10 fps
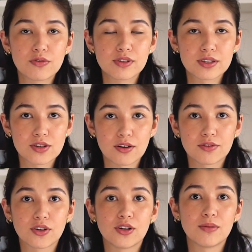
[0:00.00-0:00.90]

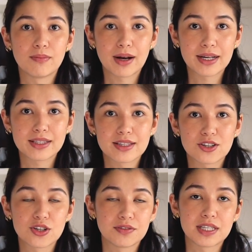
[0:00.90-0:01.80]
philosophical
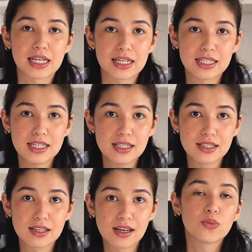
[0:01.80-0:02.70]
mindset shifting ideas